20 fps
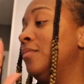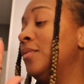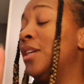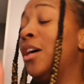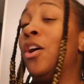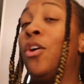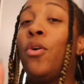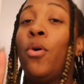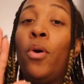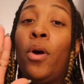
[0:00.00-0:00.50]

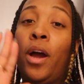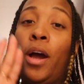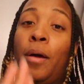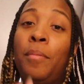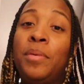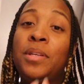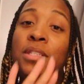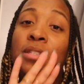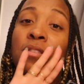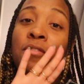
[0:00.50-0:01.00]
A Court of
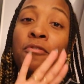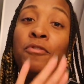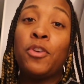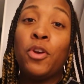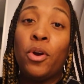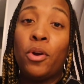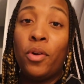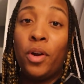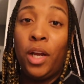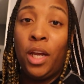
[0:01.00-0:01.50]
Mist and
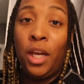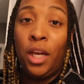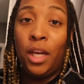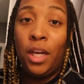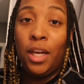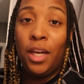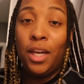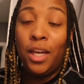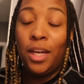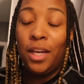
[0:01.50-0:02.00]
Fury,
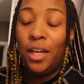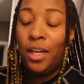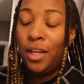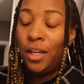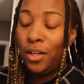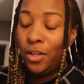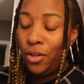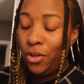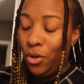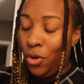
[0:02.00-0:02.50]

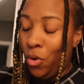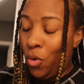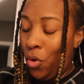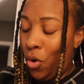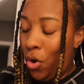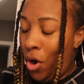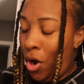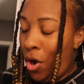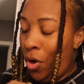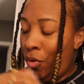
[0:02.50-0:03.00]

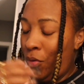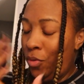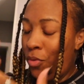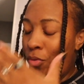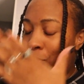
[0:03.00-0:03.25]
woo!